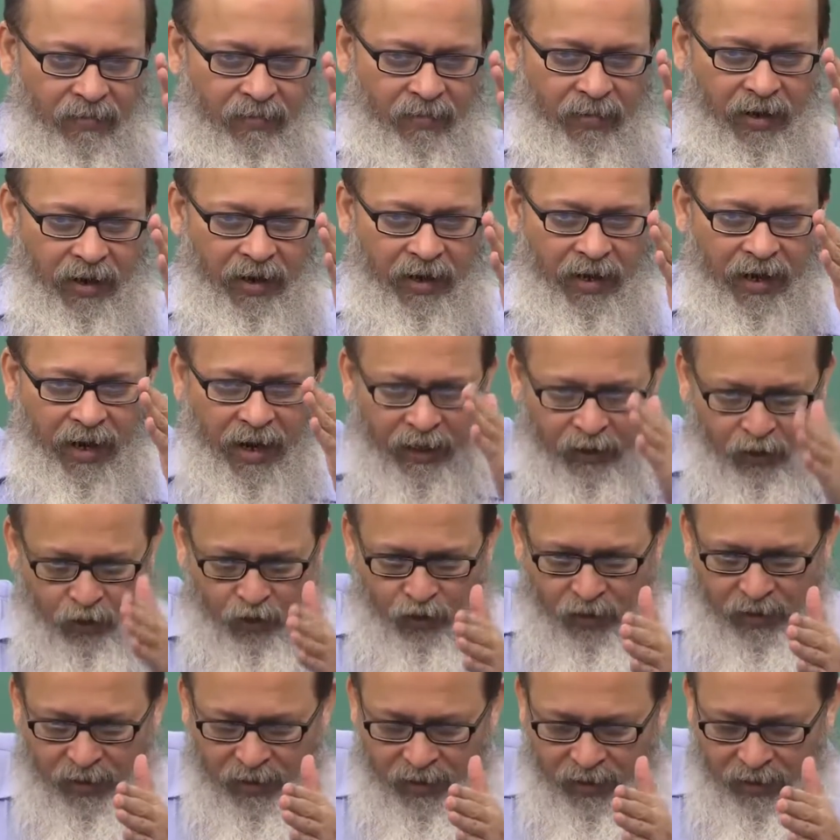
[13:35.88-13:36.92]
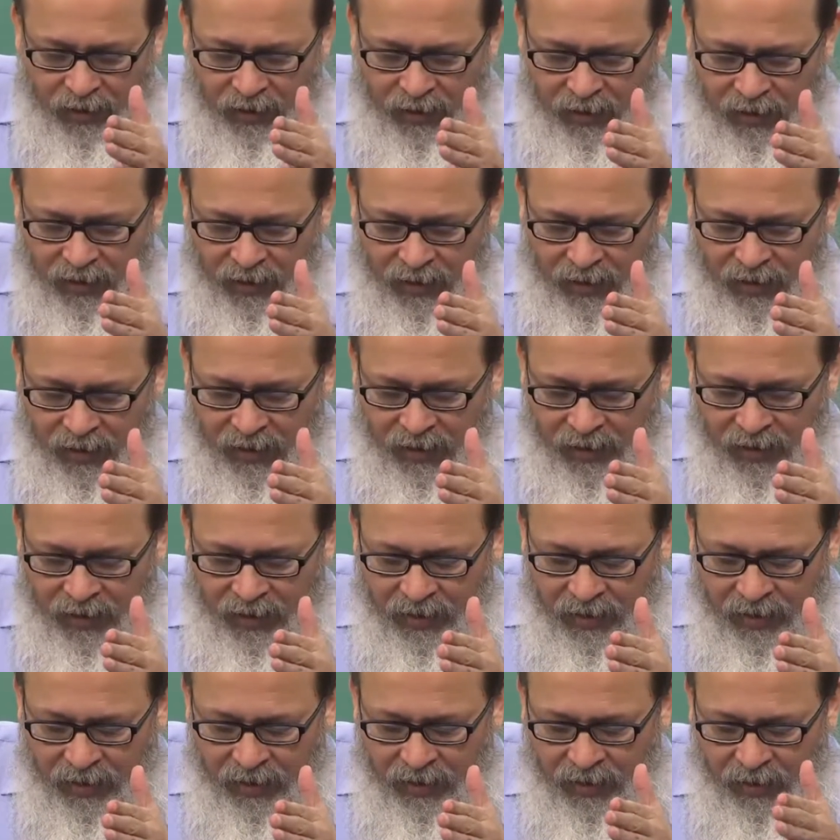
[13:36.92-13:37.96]
and actually
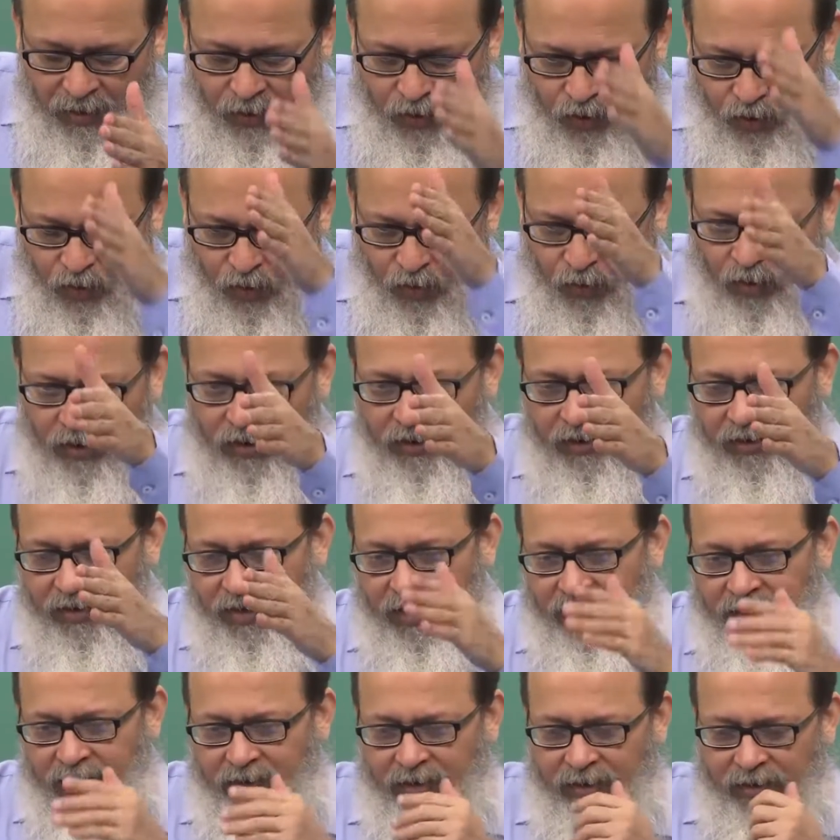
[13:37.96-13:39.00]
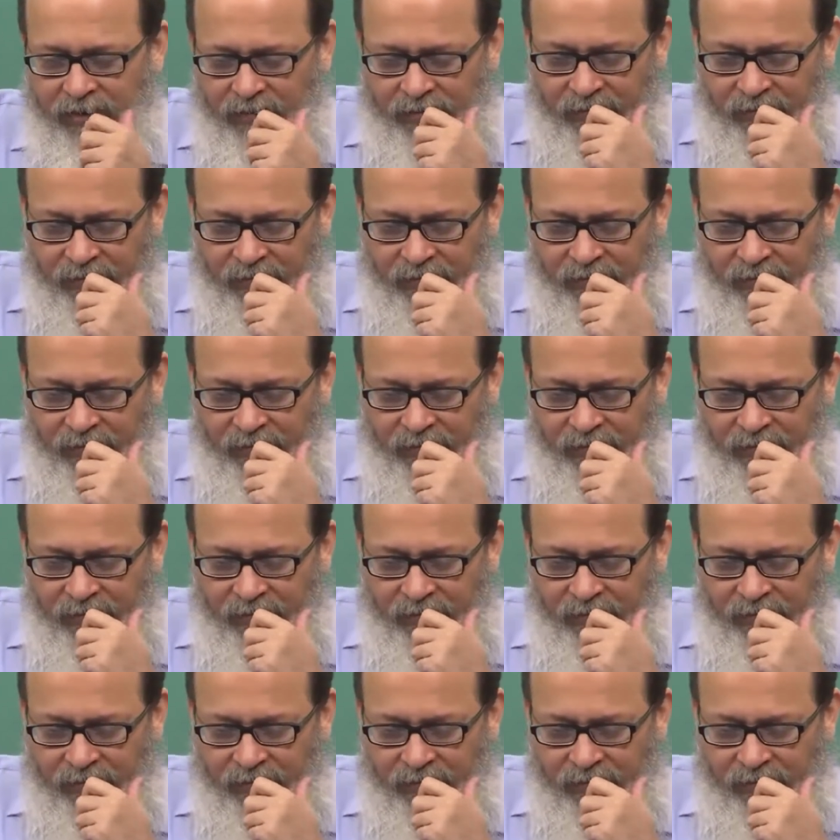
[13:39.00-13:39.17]
do what is right?